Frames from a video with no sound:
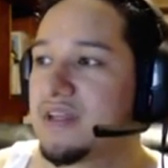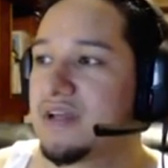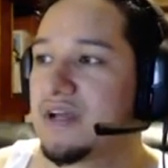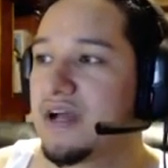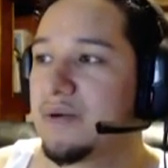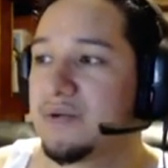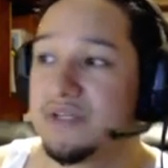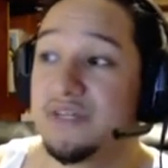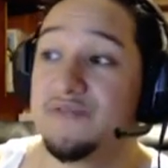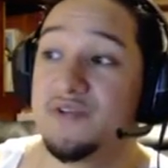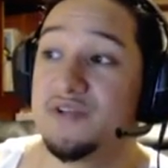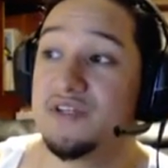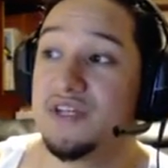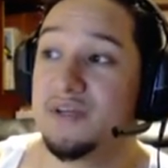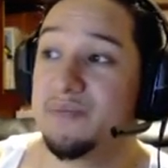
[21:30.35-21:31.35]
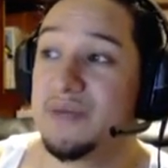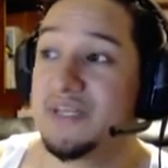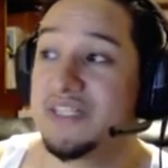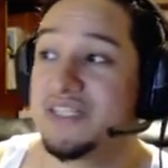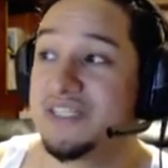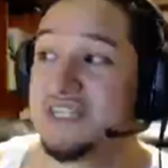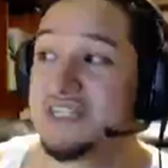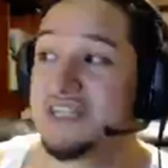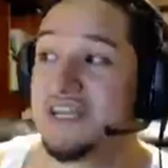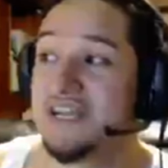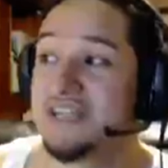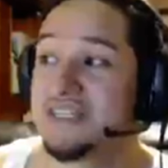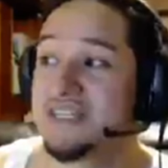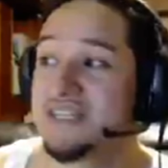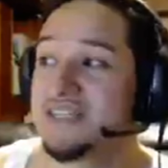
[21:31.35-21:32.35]
If you can get Magic Test
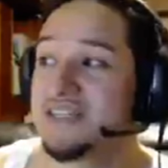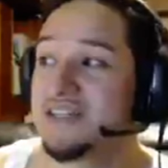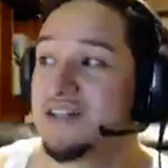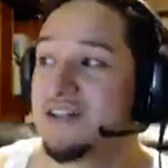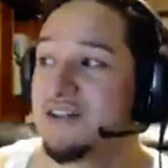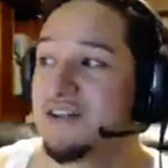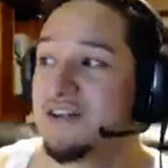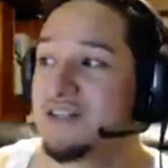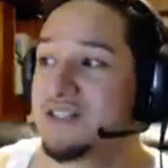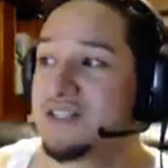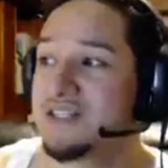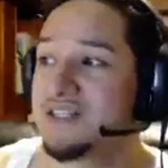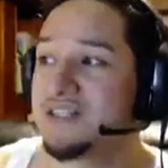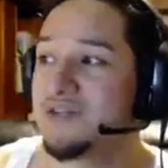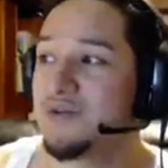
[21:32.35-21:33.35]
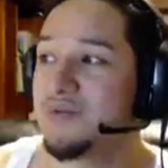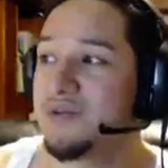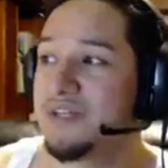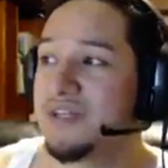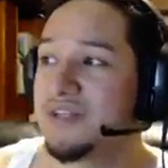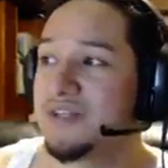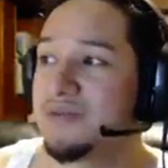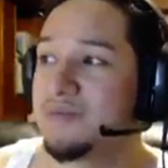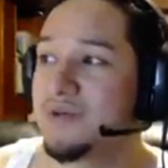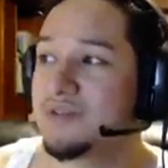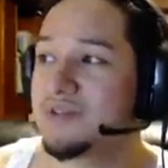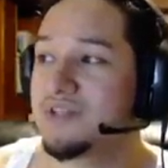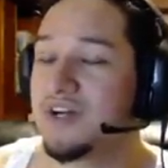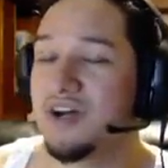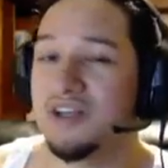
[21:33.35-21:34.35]
XXL on all 6, you would be like the most
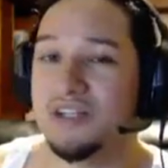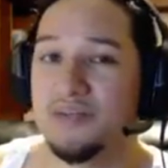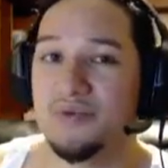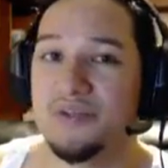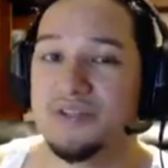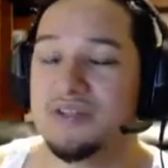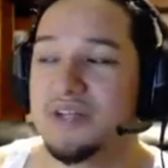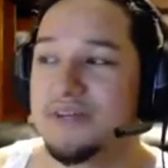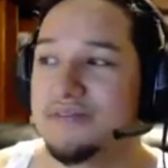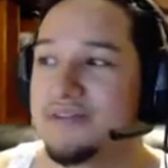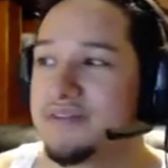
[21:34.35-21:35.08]
godly Wizard ever.